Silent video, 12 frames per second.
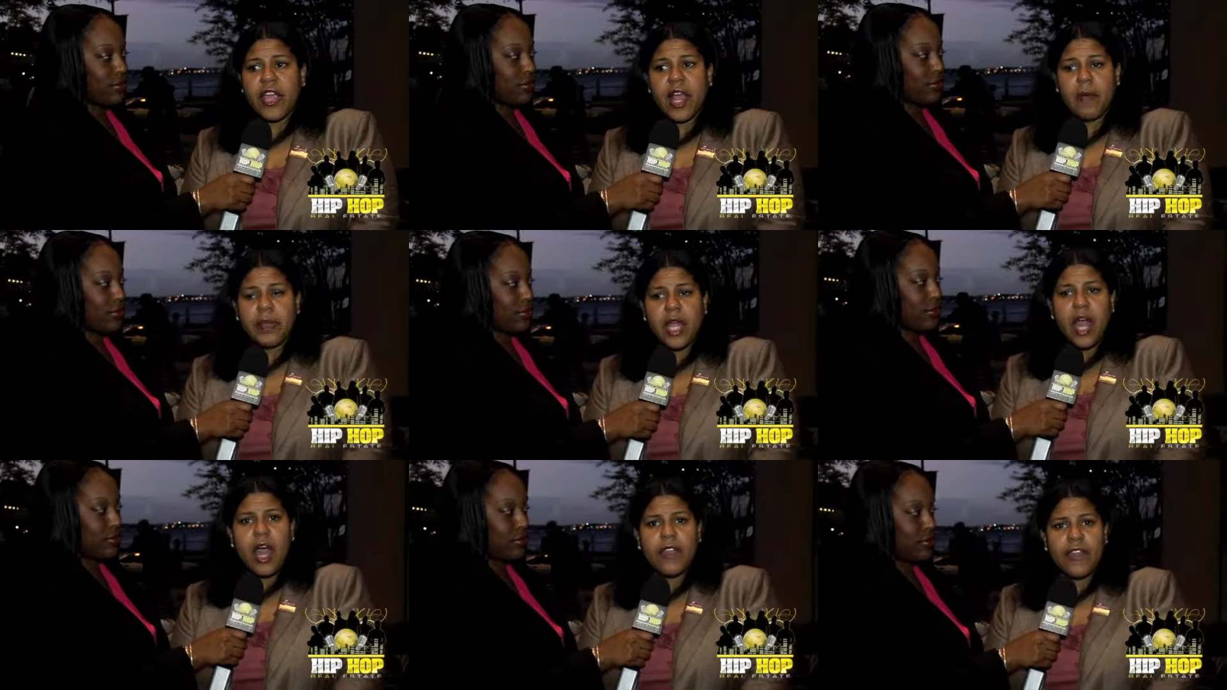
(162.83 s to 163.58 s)
Speaker 1: are a couple
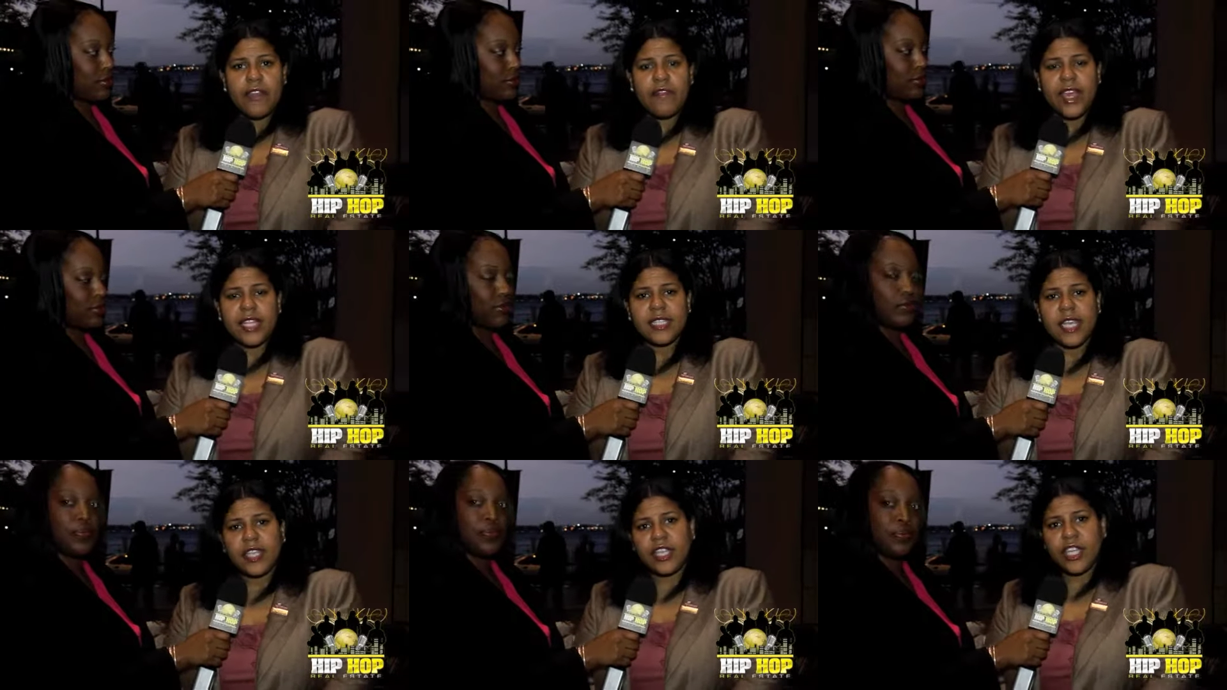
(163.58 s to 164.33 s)
of other
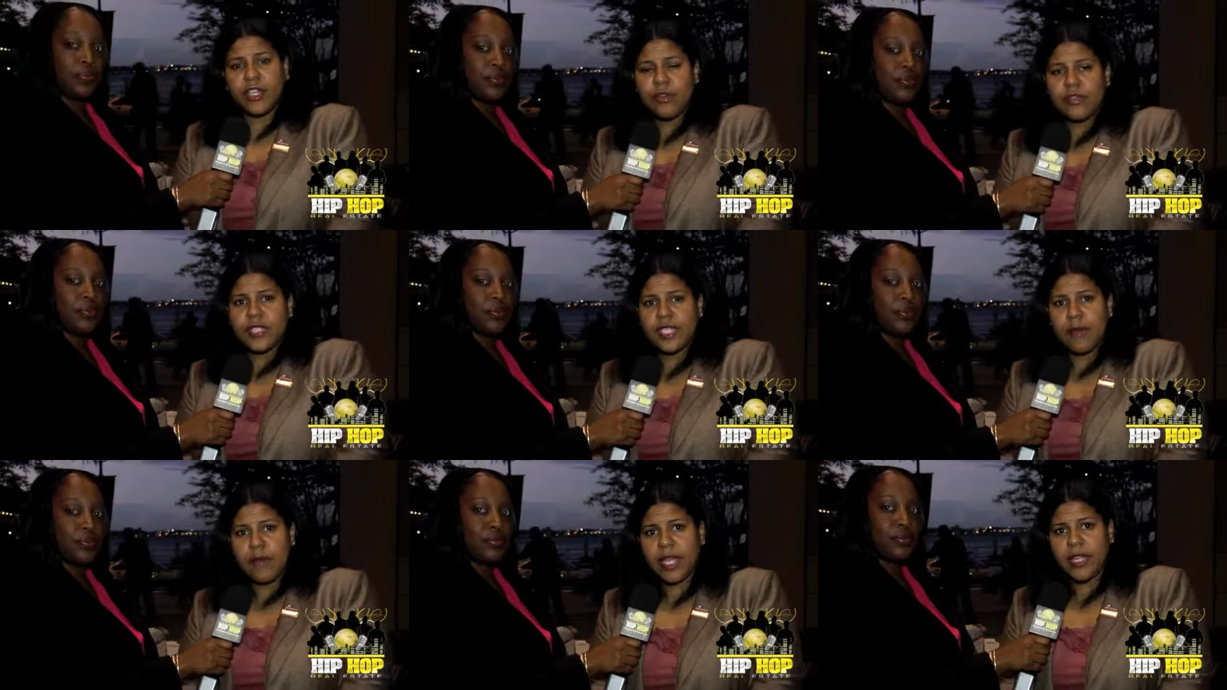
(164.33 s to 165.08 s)
events like the Youth
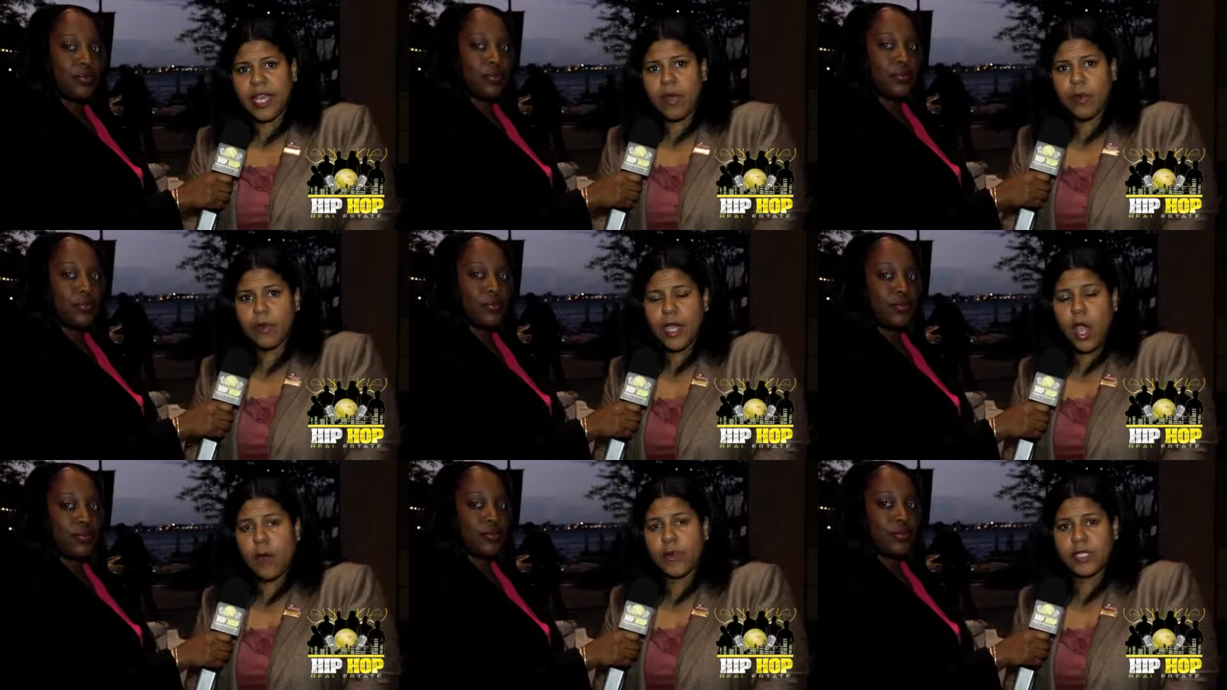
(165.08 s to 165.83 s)
Summit that will
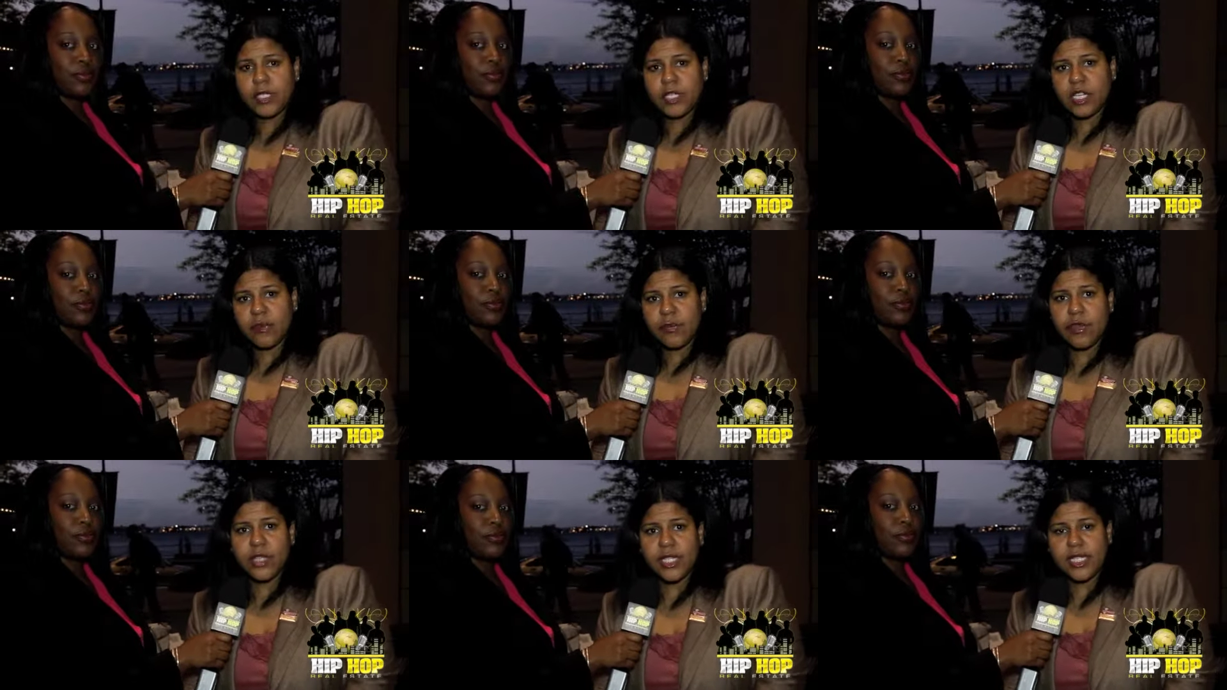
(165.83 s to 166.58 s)
be open to the
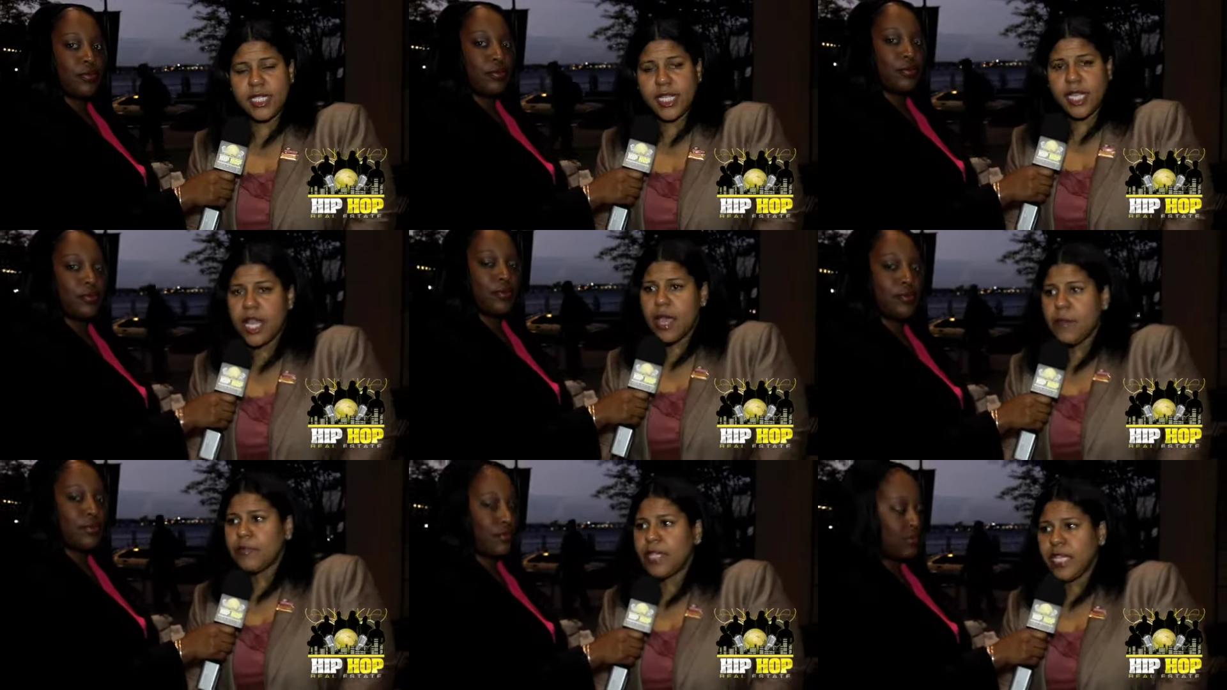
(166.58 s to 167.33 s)
community.
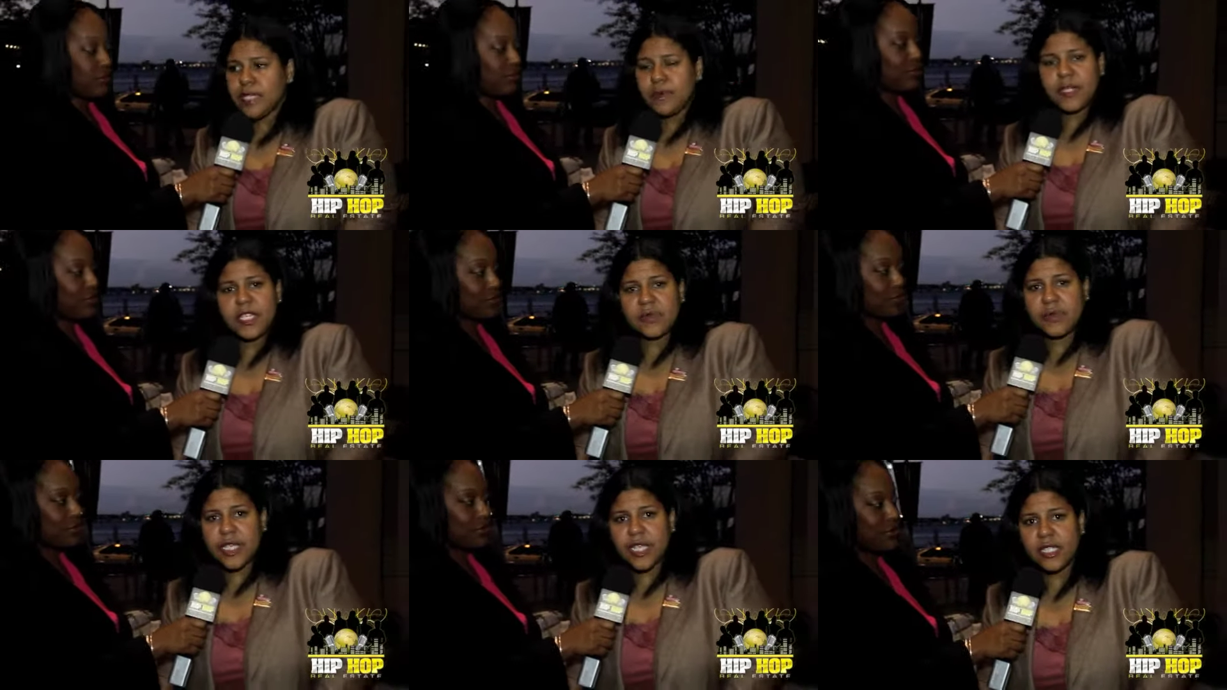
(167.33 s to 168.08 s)
Please,
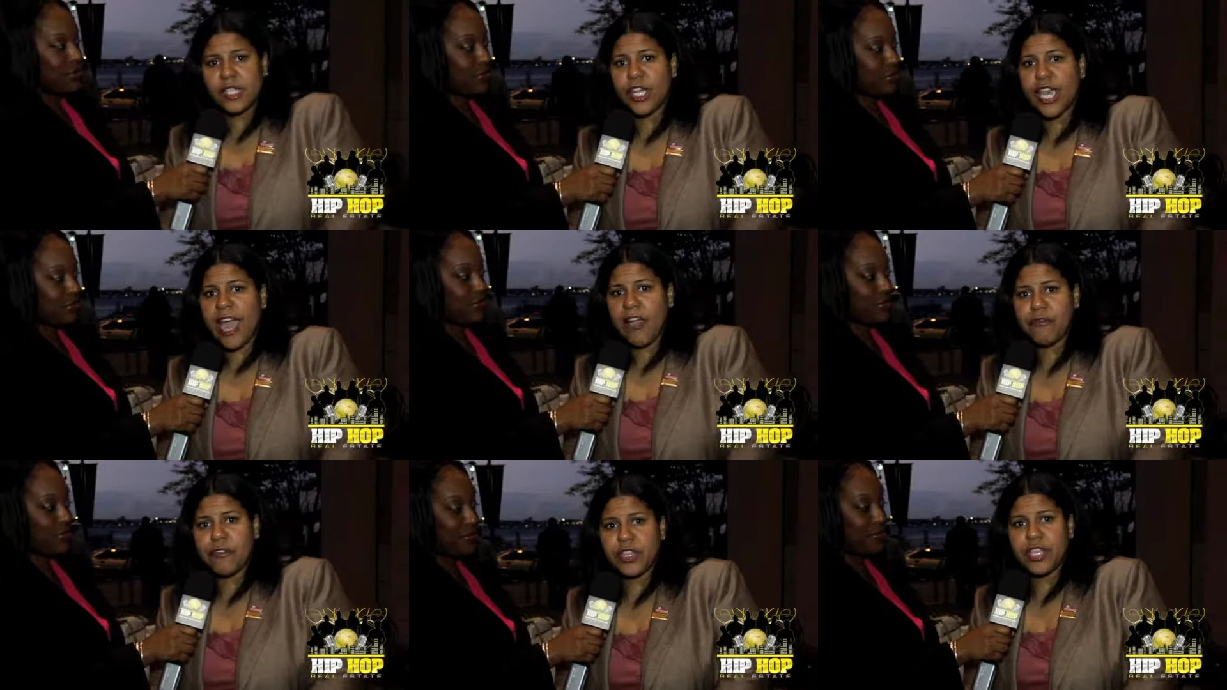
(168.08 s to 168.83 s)
please, please look
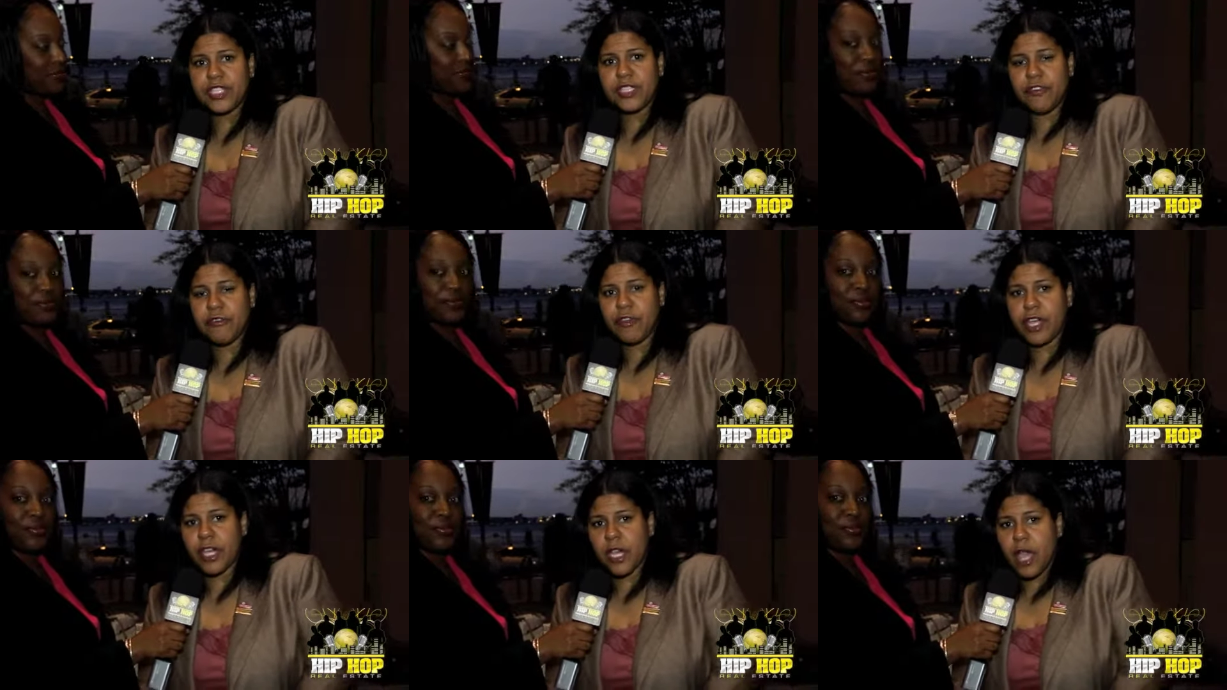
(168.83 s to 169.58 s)
out for the
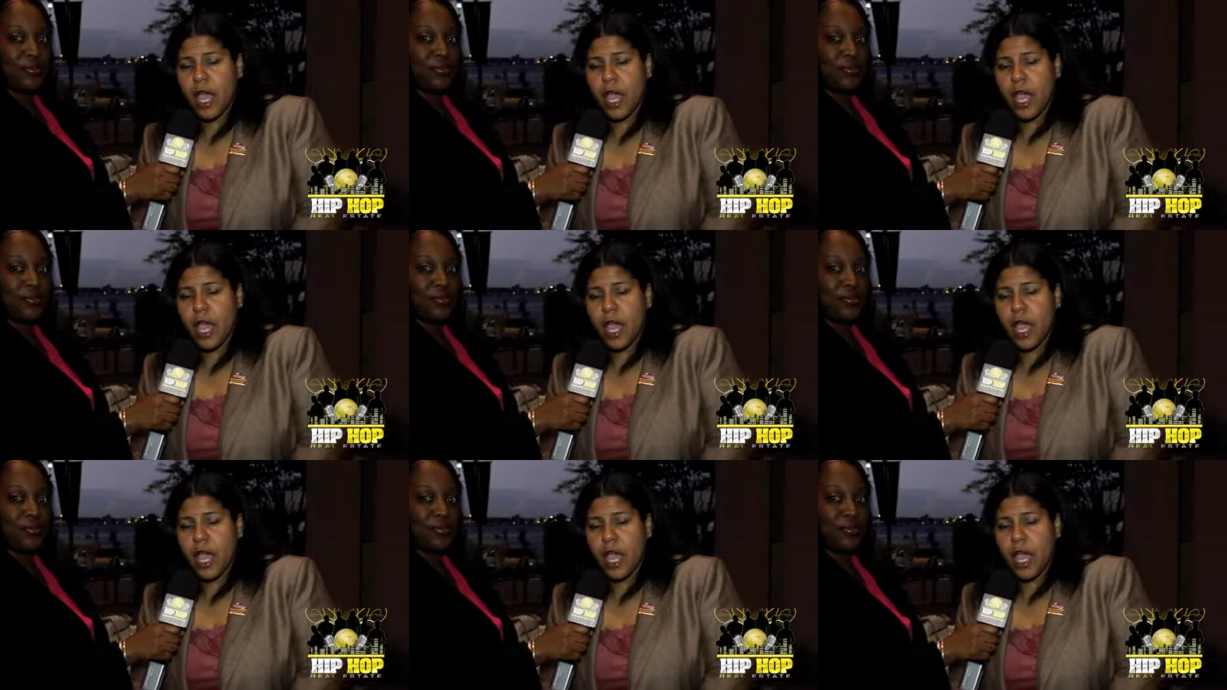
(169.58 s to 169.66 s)
different